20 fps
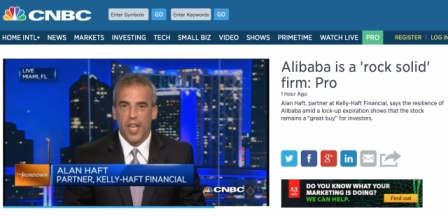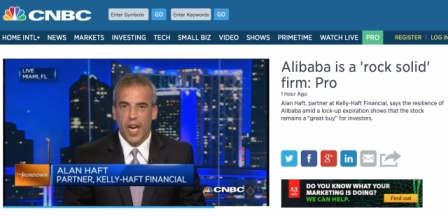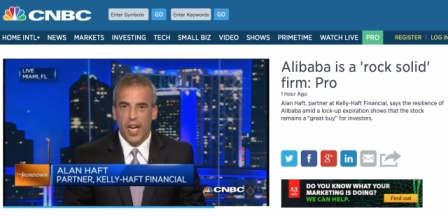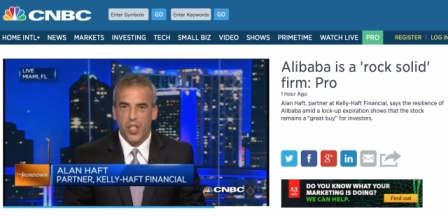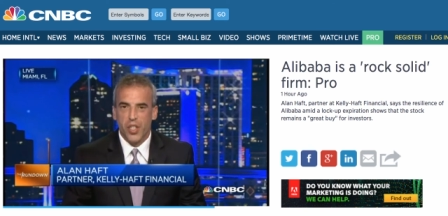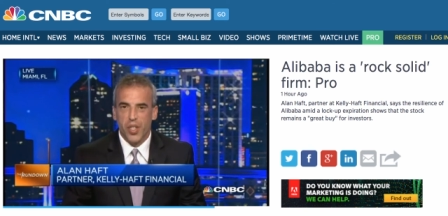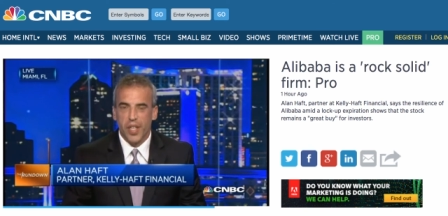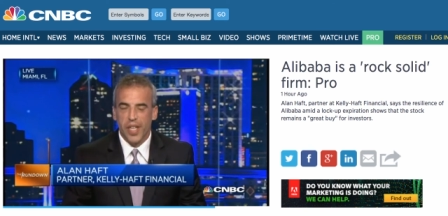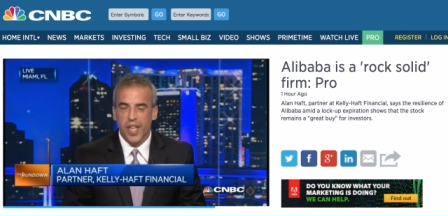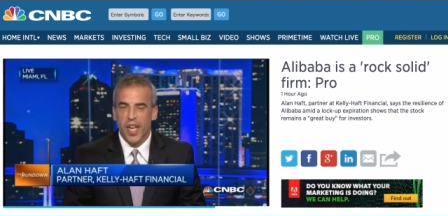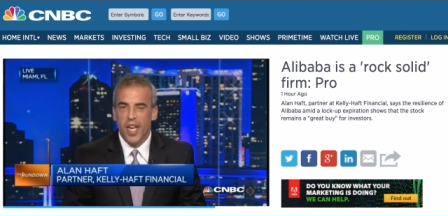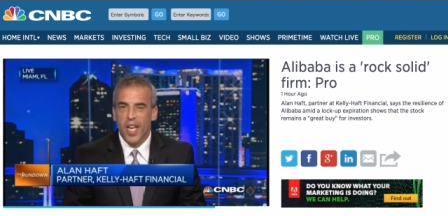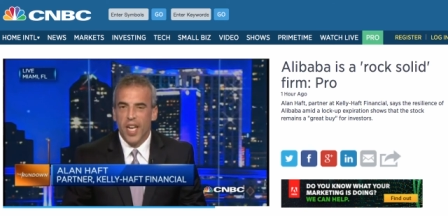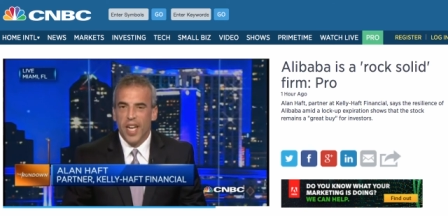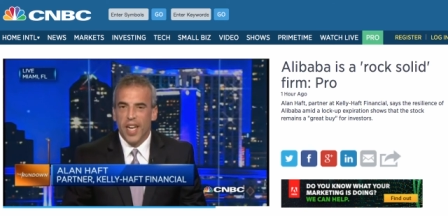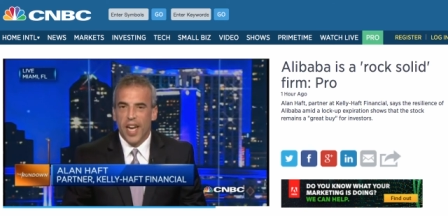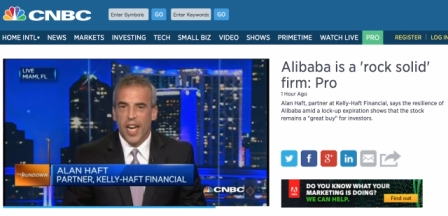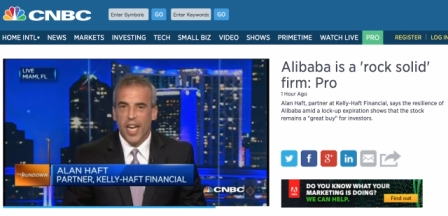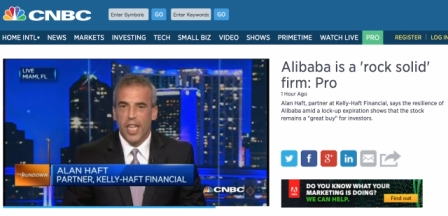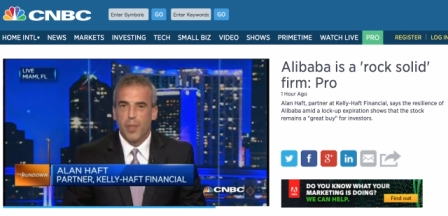Actually,
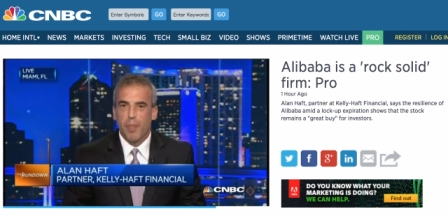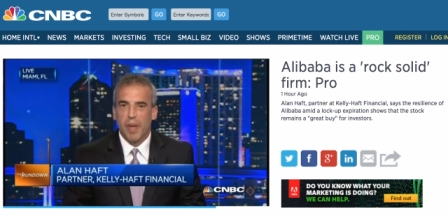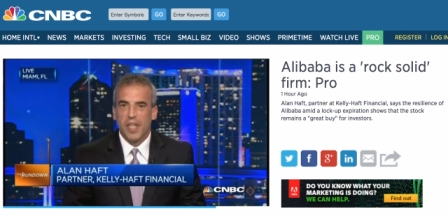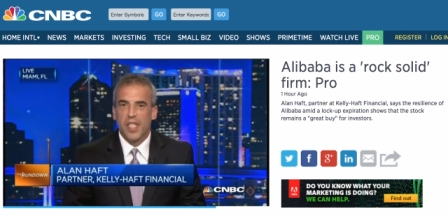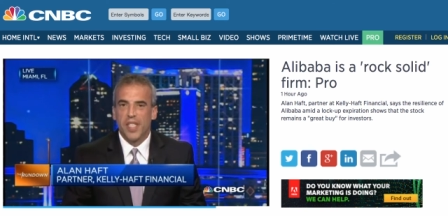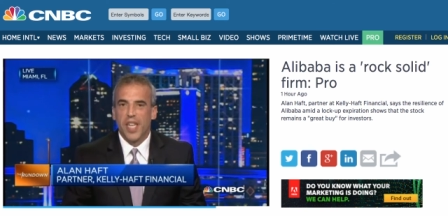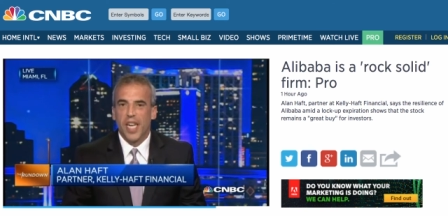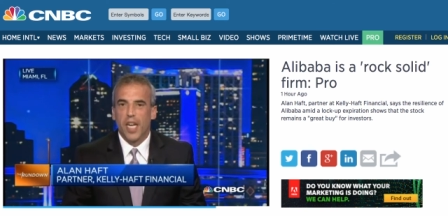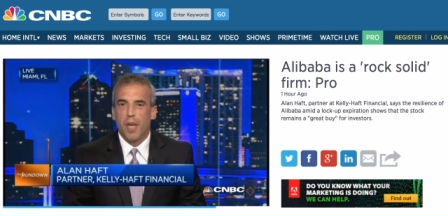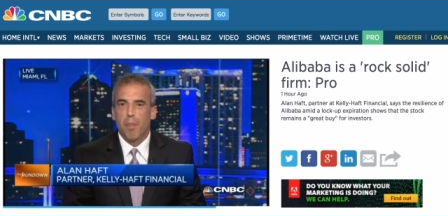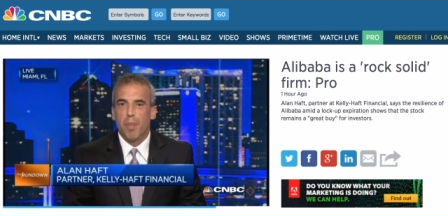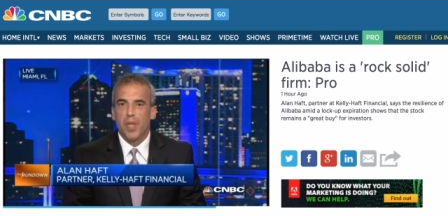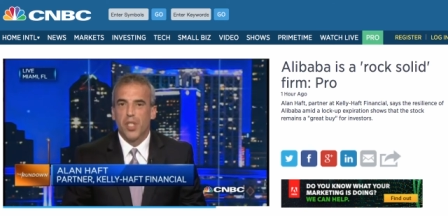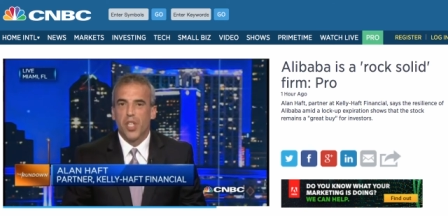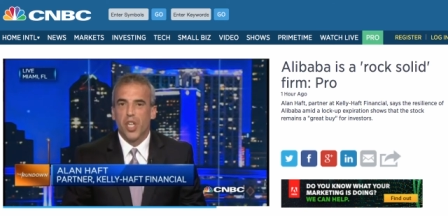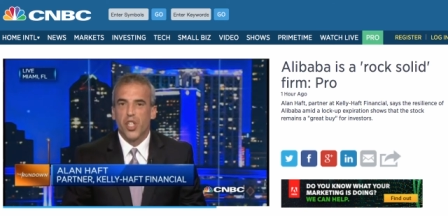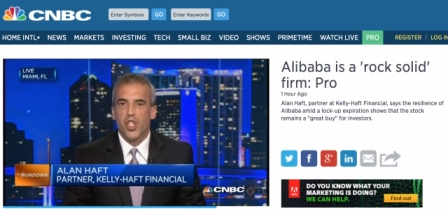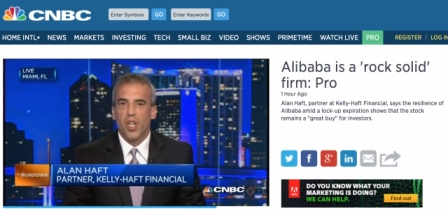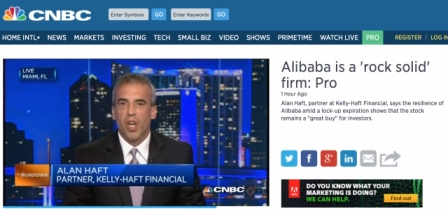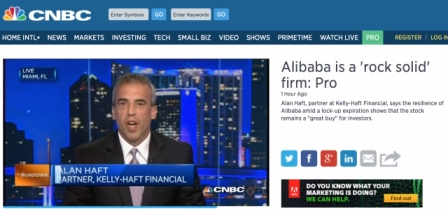I expect to take a
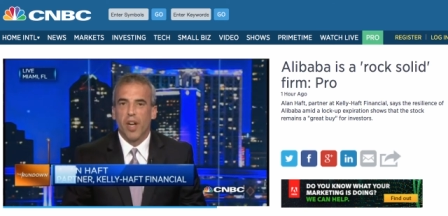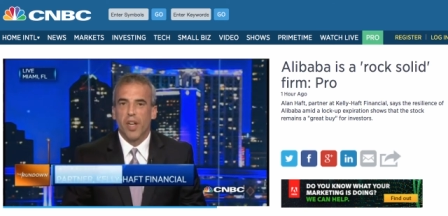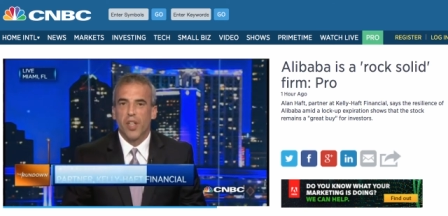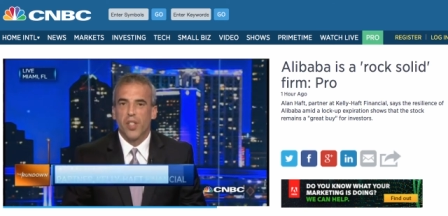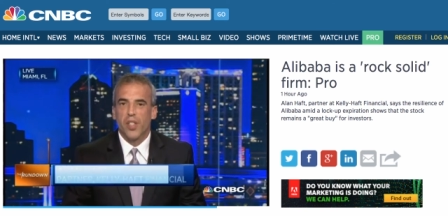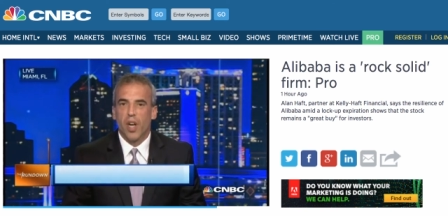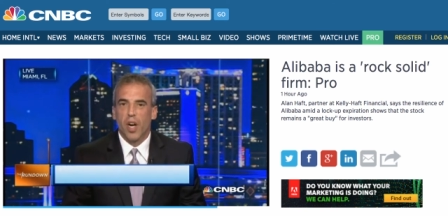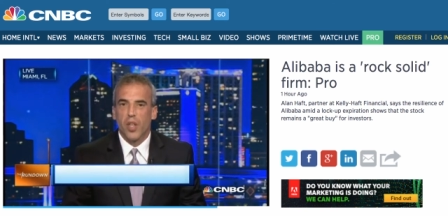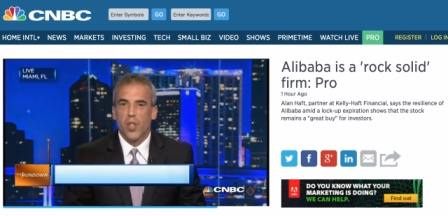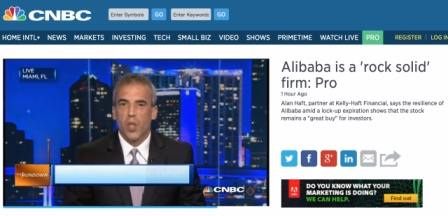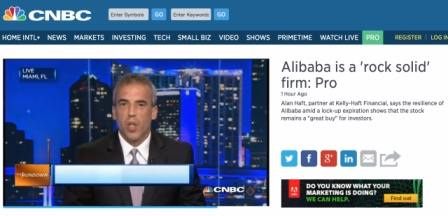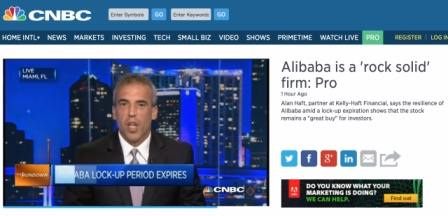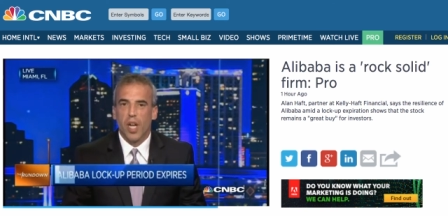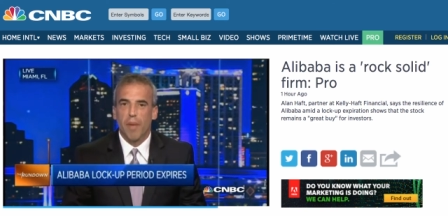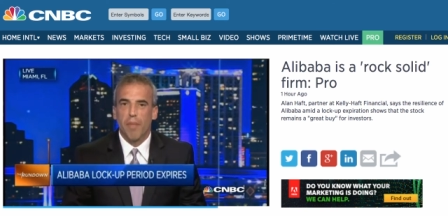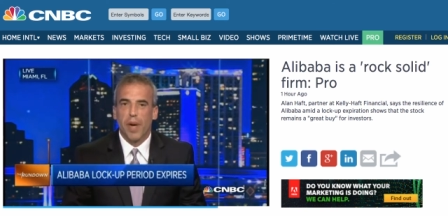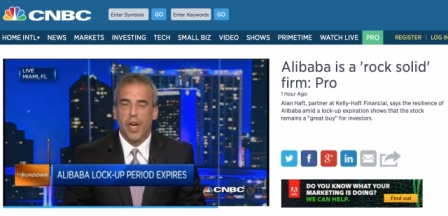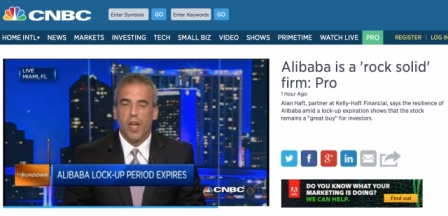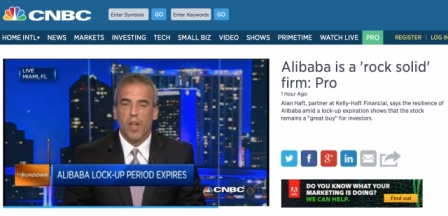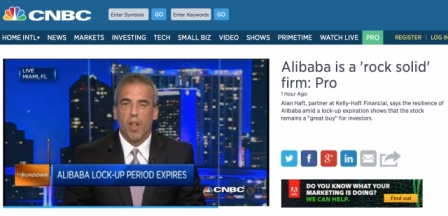position on it, talk to a
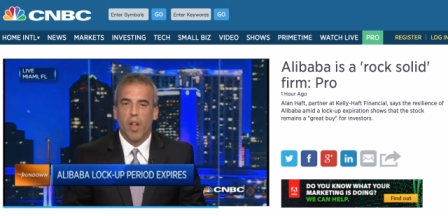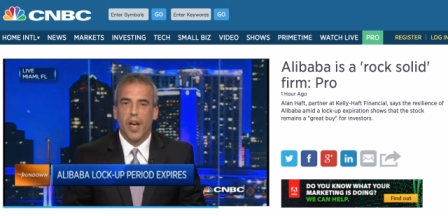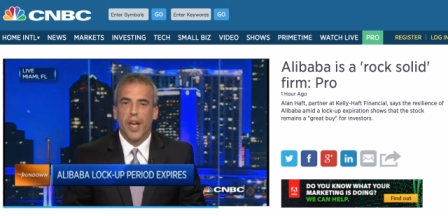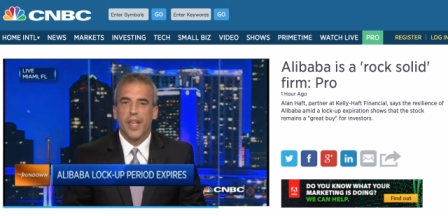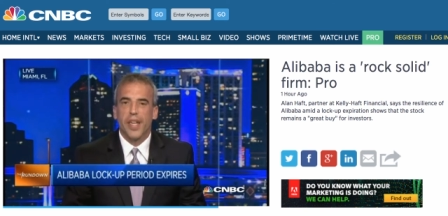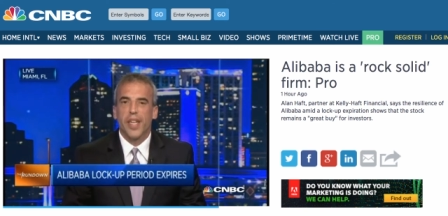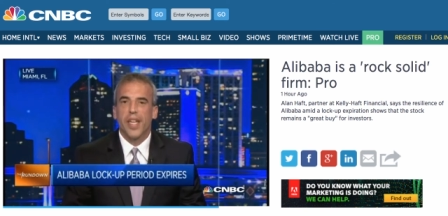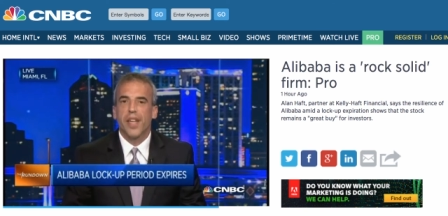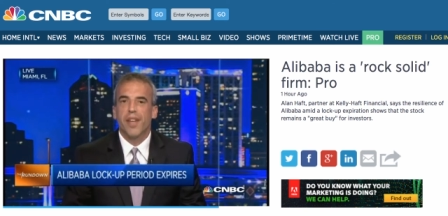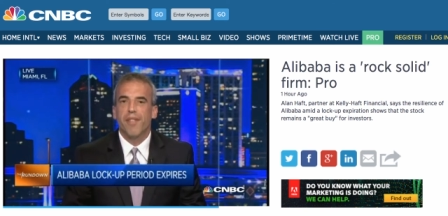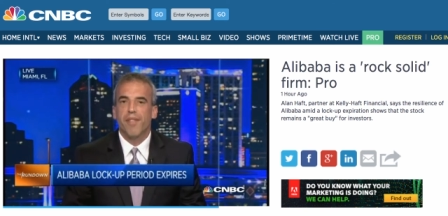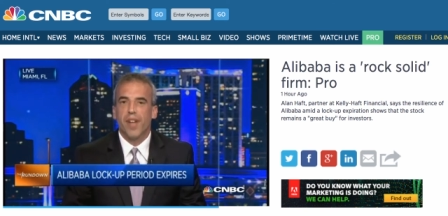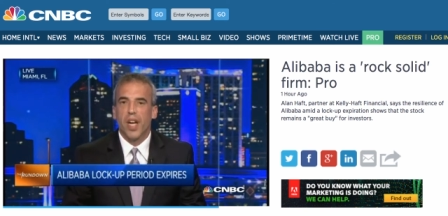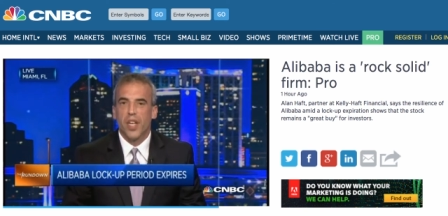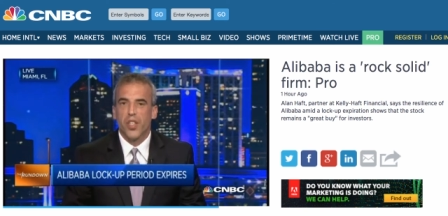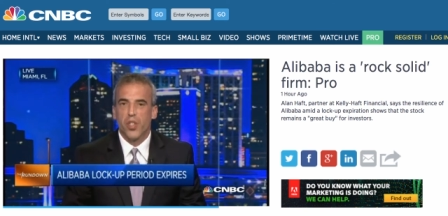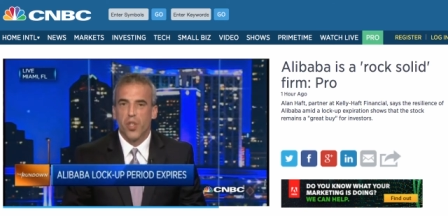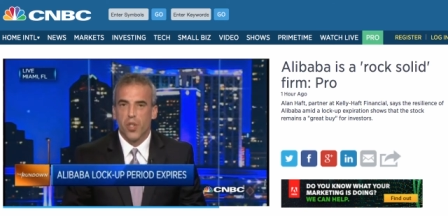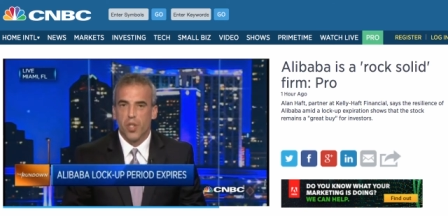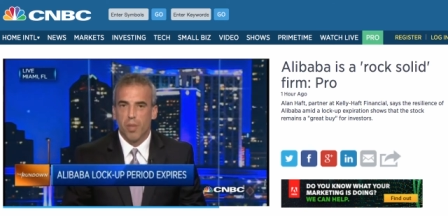lot of my client and
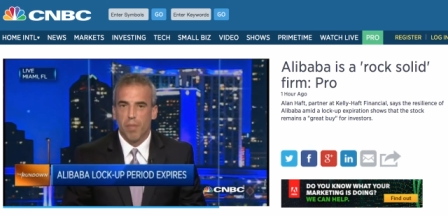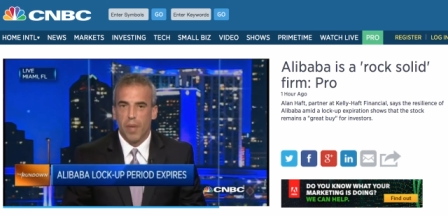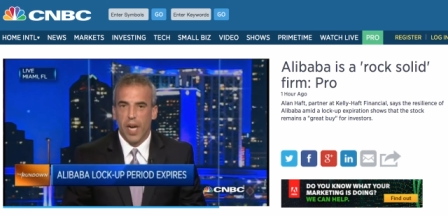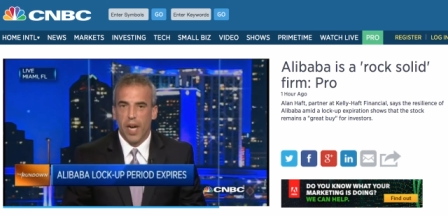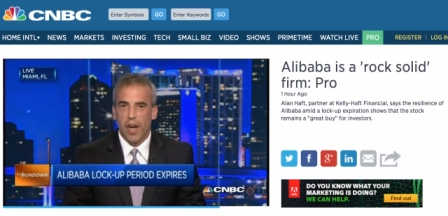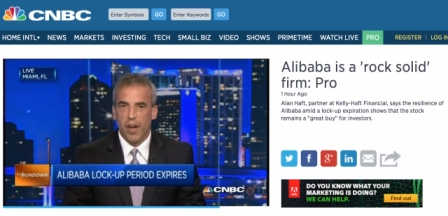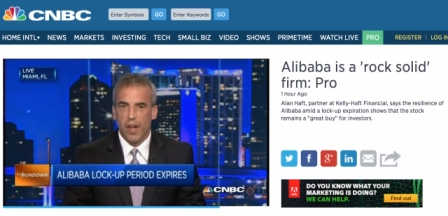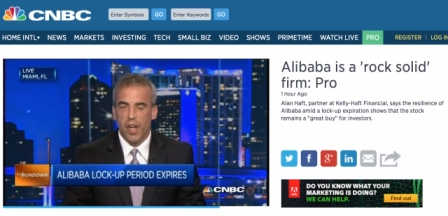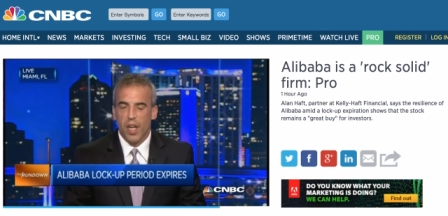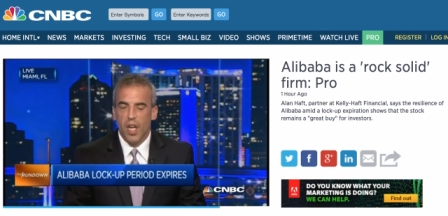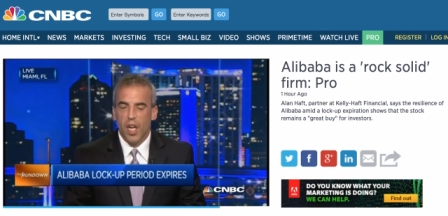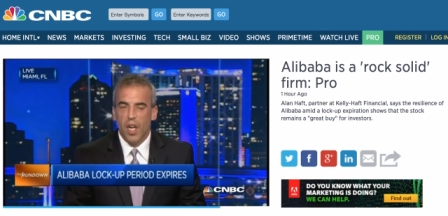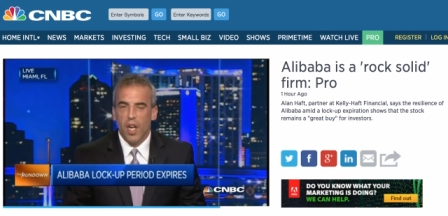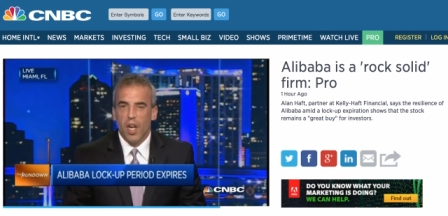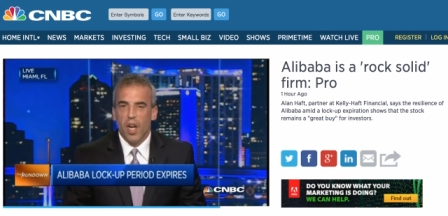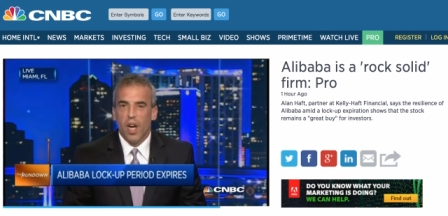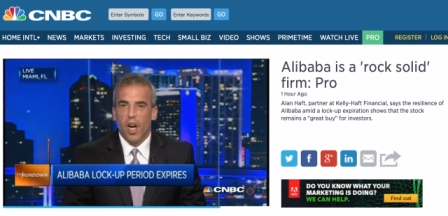investors about it,